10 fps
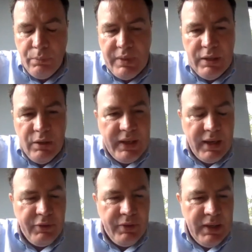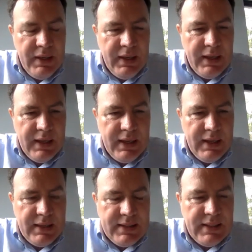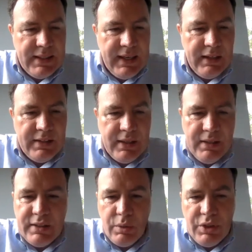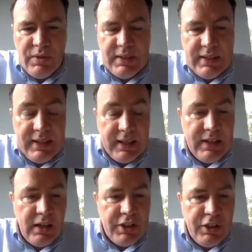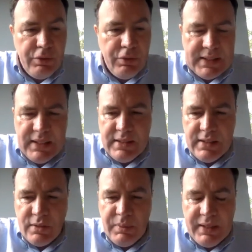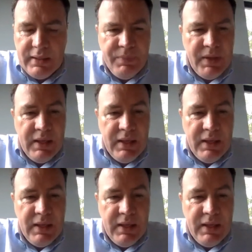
We look at seasonality, so using the technology over season as well.